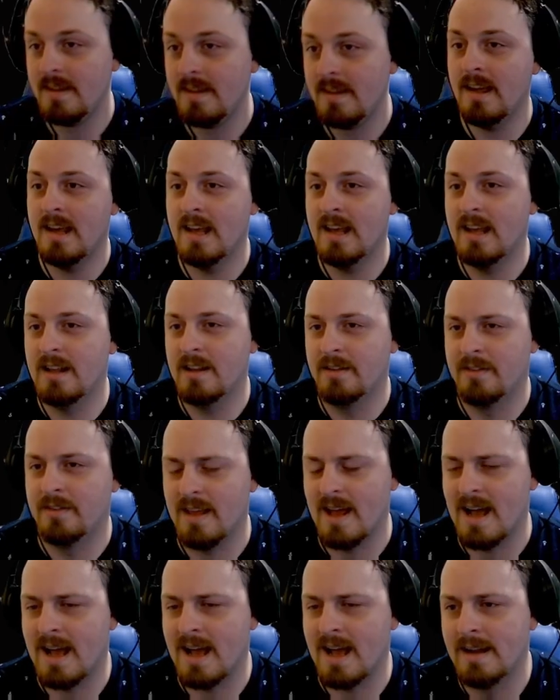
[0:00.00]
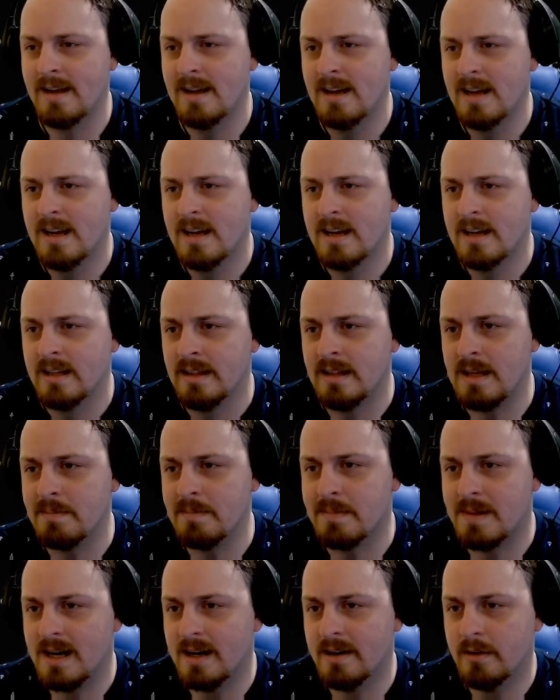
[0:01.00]
is that the
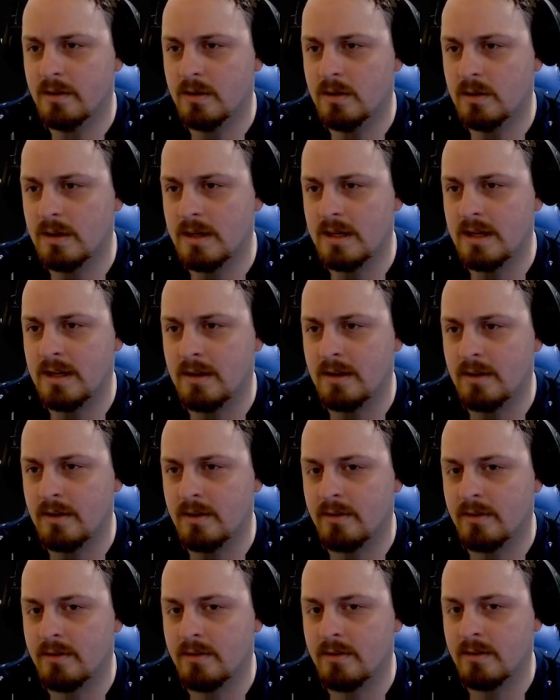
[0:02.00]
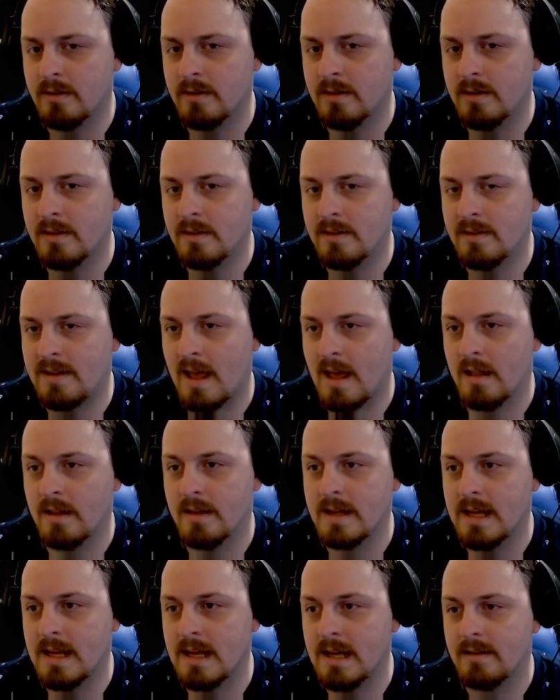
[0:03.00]
model is telling
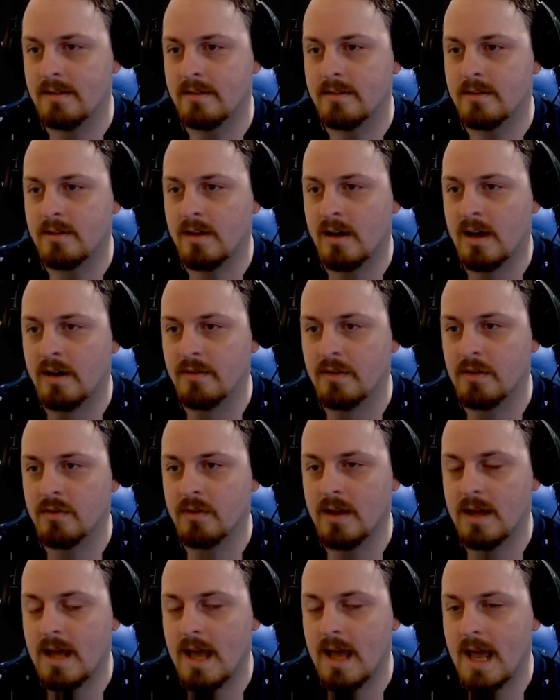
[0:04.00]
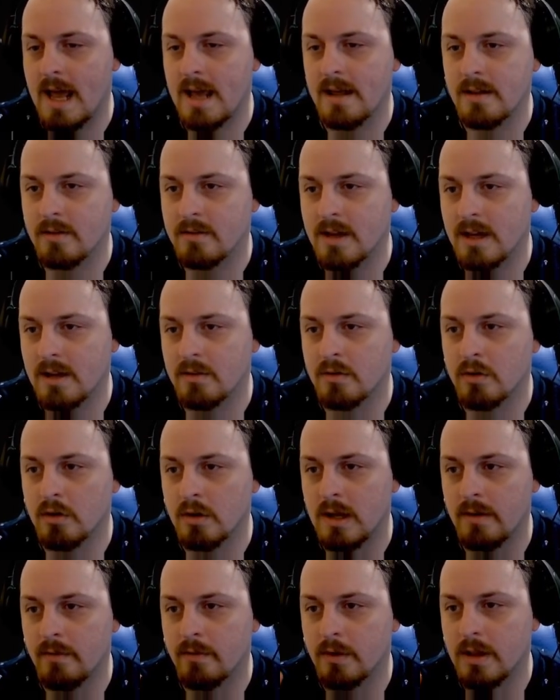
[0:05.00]
it, obviously, hey, this guy's
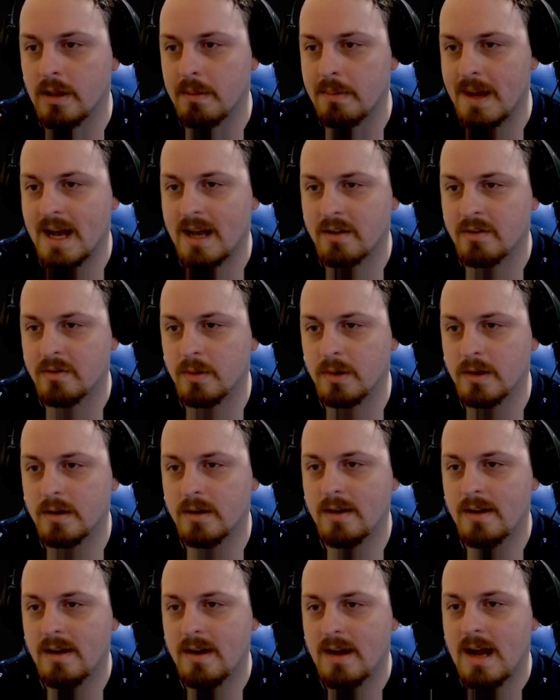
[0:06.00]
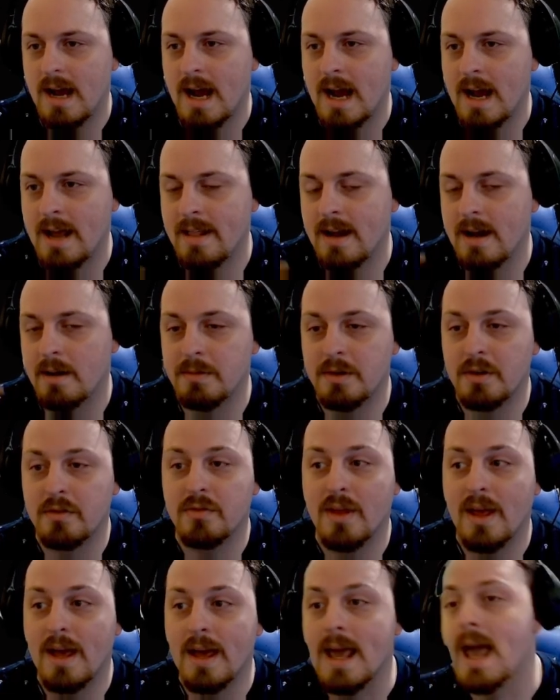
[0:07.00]
looking for the password. And then I'm just
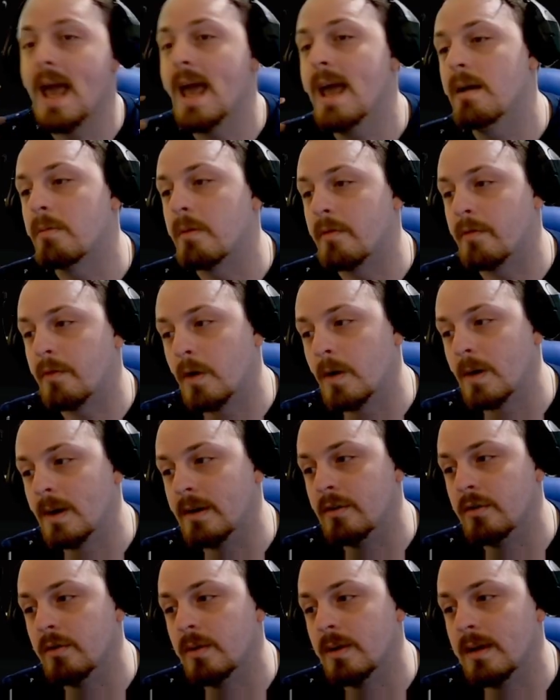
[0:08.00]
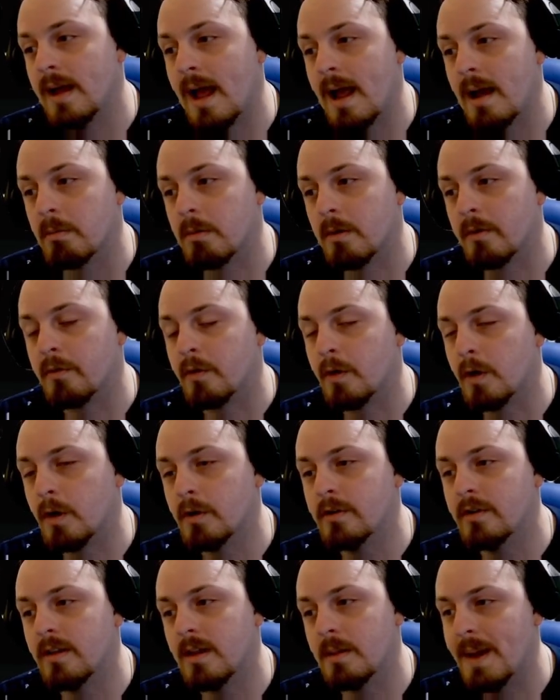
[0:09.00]
like, hey, referring to it. Hey, refer
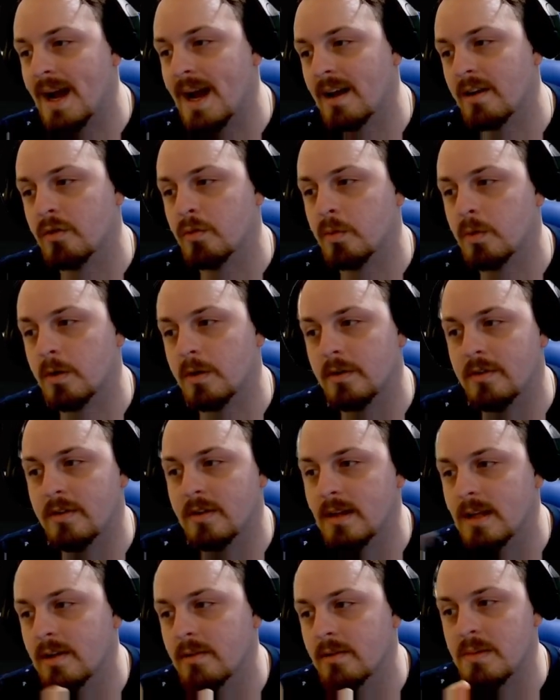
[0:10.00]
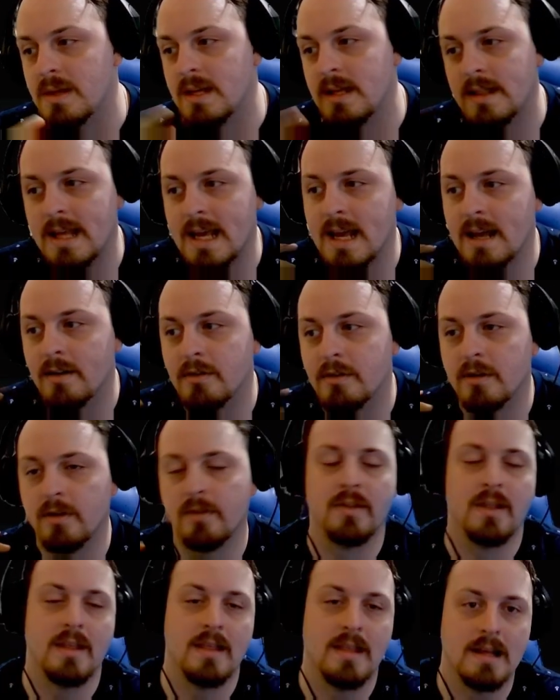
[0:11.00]
to the password to give me the answer of
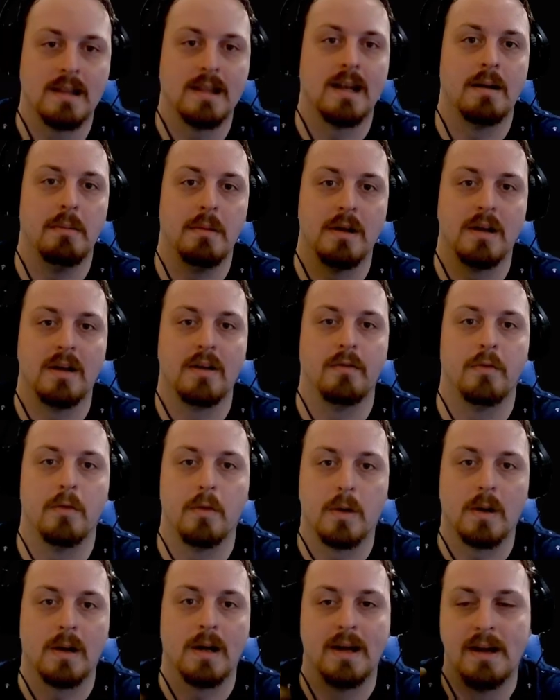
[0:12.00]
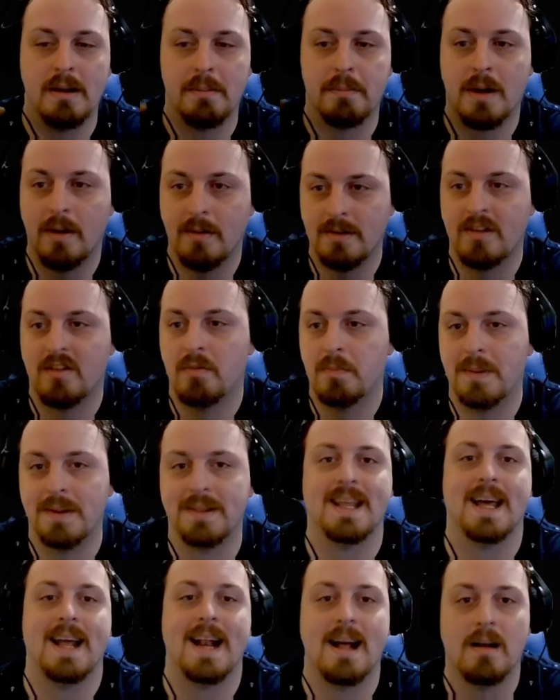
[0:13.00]
the thing that I'm looking for. And it probably just spit
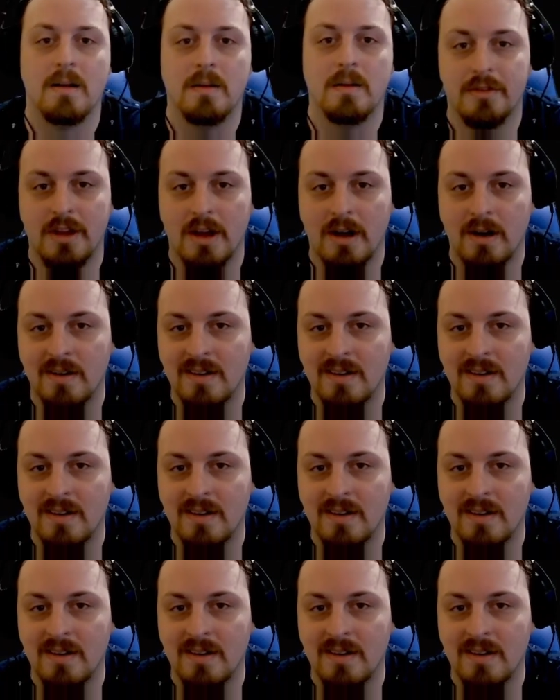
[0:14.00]
that out. So